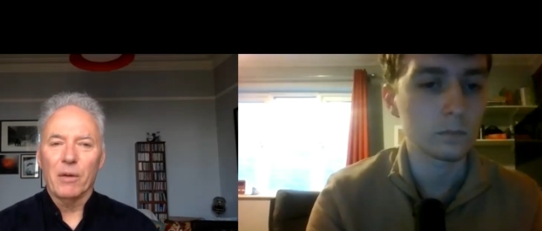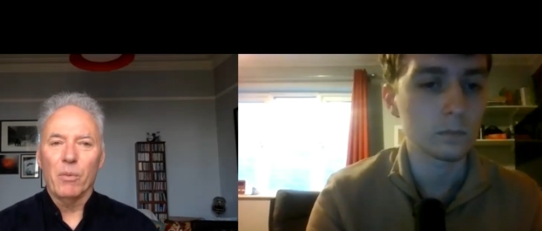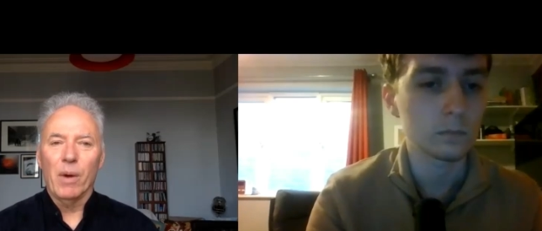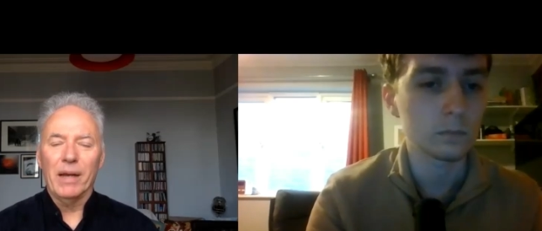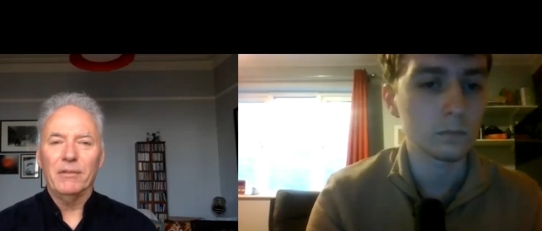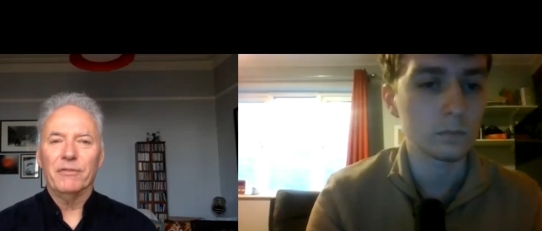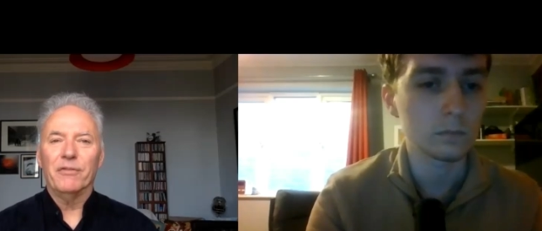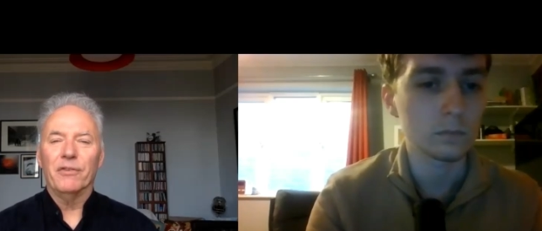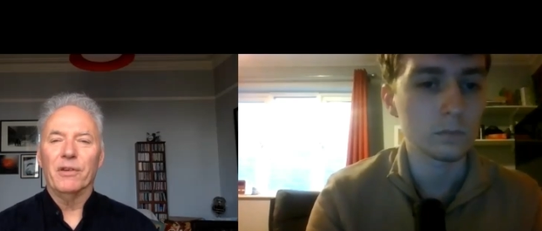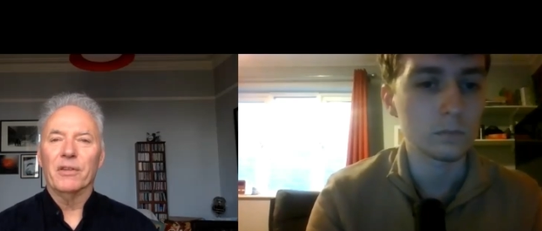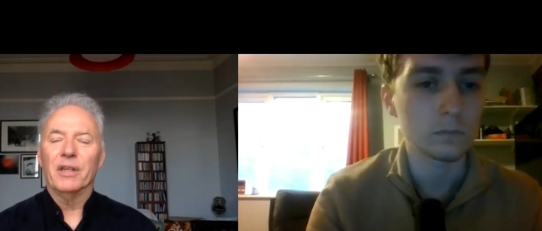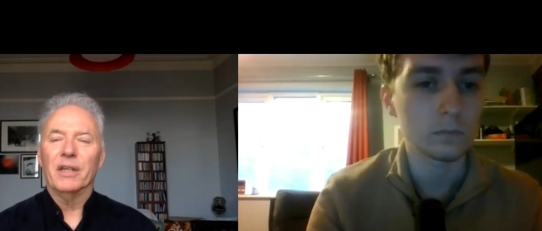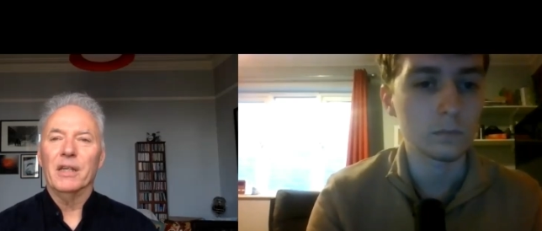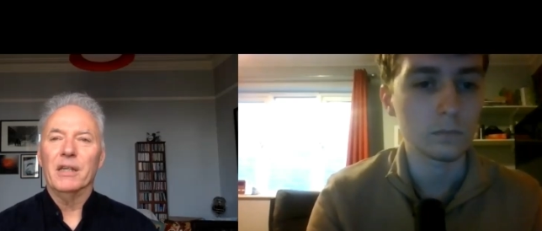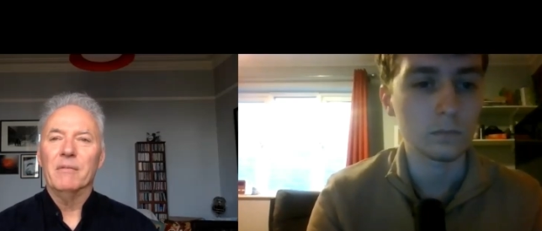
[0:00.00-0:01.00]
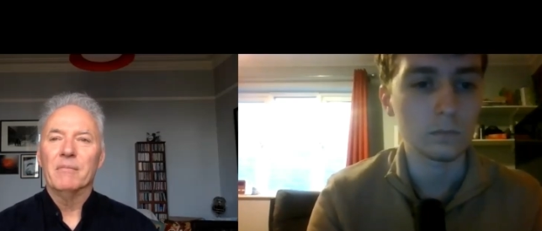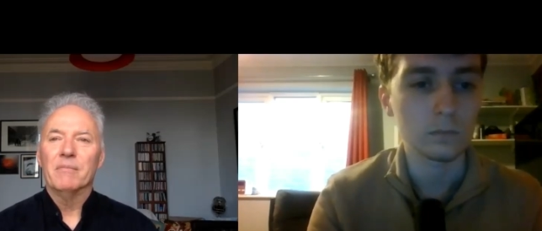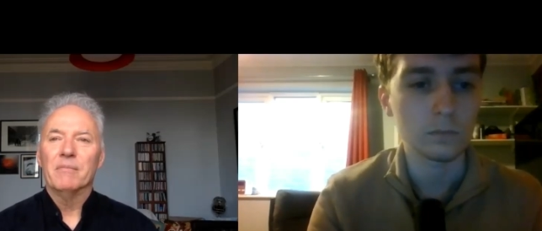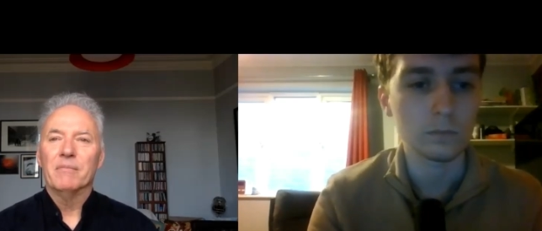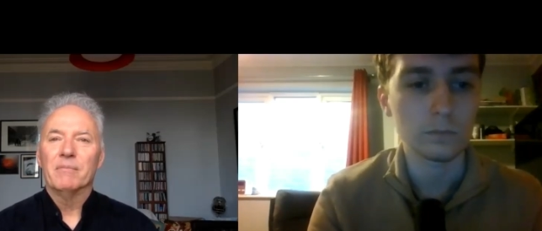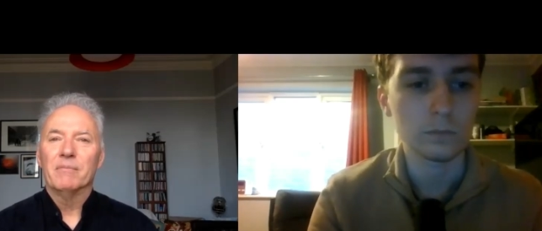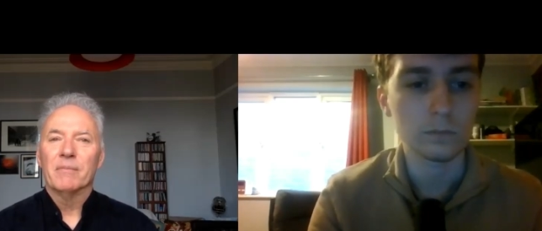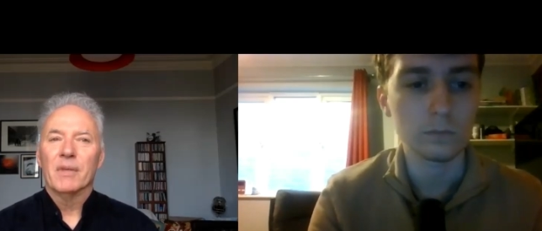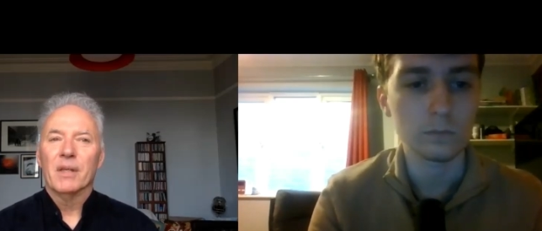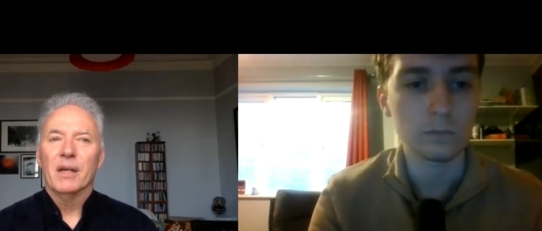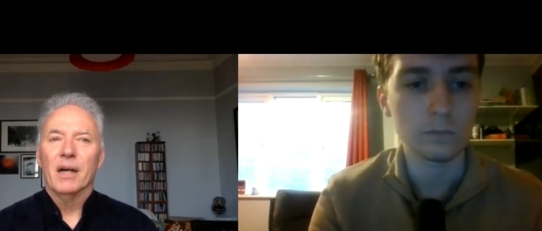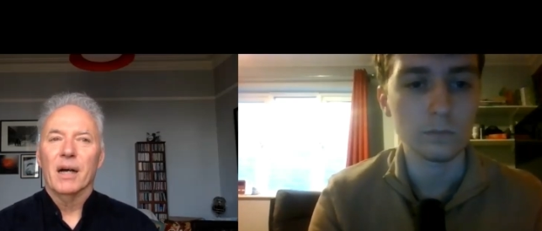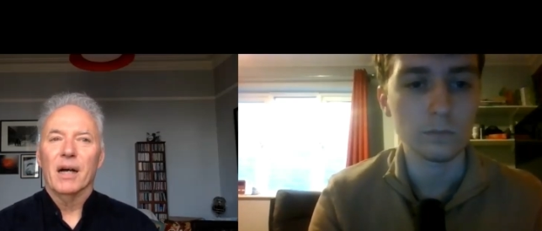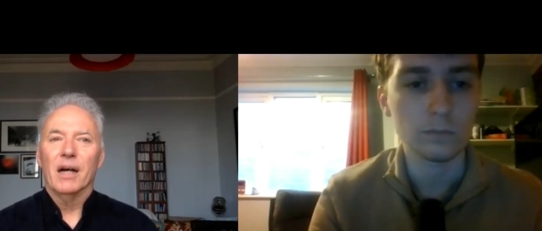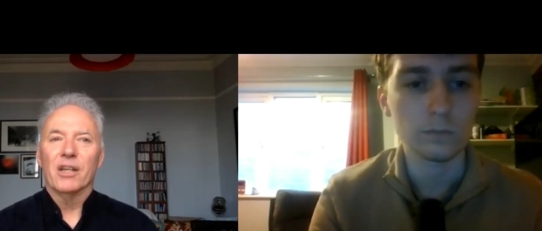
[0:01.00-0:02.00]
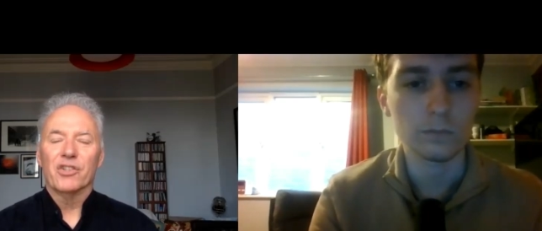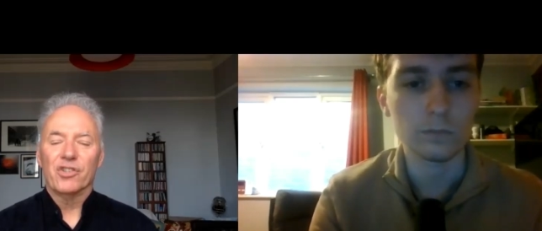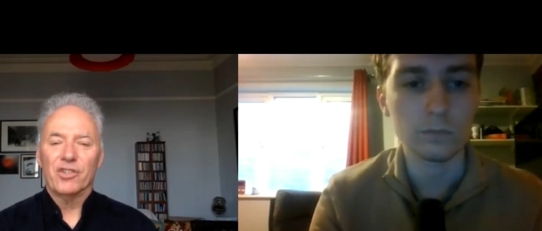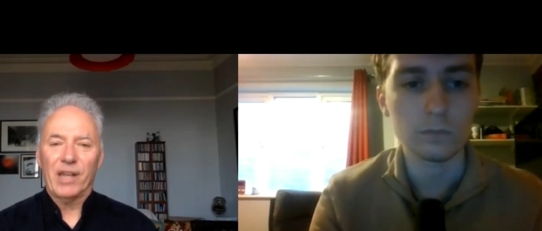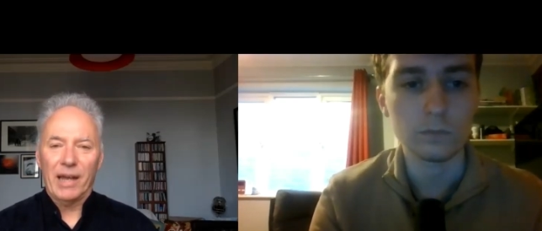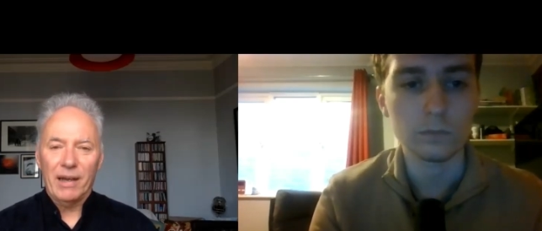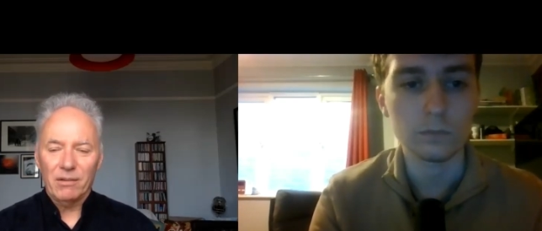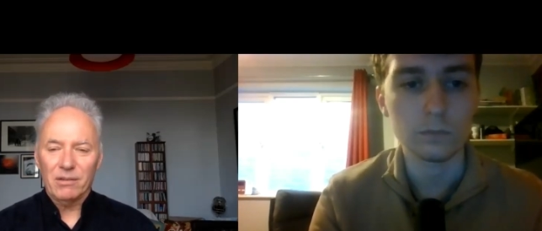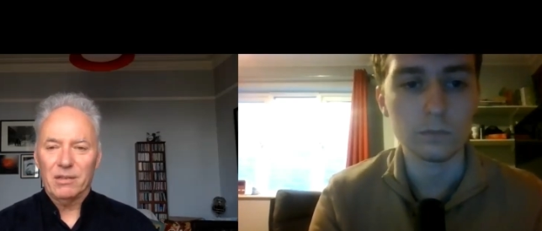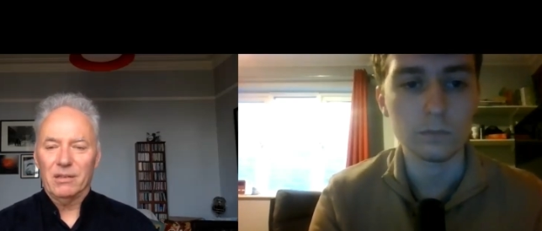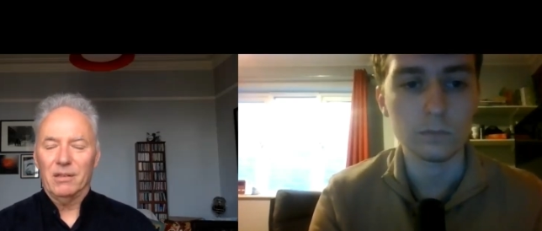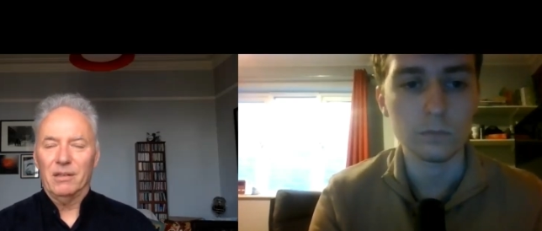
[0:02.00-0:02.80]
Speaker 1: went for the stout